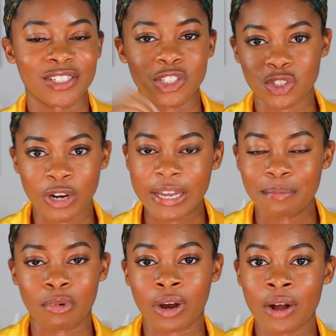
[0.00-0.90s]

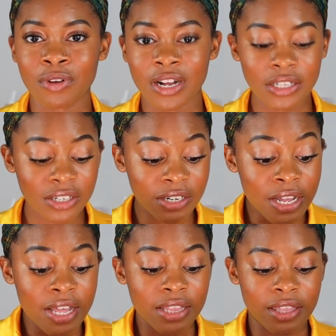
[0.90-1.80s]
straight brown color.
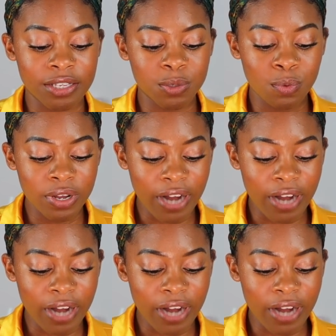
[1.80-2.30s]
This one,